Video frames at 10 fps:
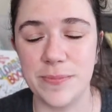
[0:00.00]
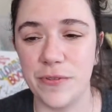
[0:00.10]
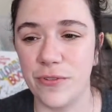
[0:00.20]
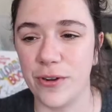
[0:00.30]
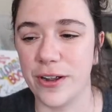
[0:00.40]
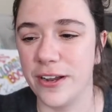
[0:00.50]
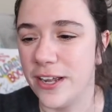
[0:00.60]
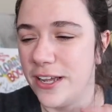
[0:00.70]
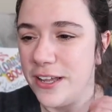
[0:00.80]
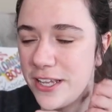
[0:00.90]
before,
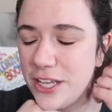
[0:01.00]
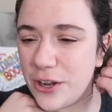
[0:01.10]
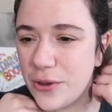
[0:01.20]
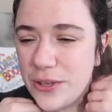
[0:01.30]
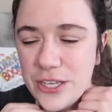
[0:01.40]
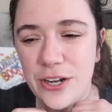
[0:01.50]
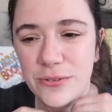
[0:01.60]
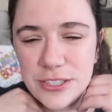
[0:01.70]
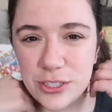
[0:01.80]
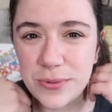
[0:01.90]
you know, you
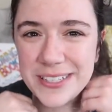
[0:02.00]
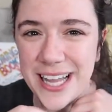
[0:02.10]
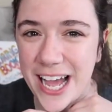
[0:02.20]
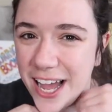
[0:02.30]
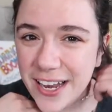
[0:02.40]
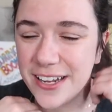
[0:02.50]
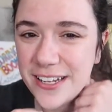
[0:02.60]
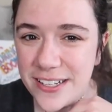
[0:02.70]
don't do a lot.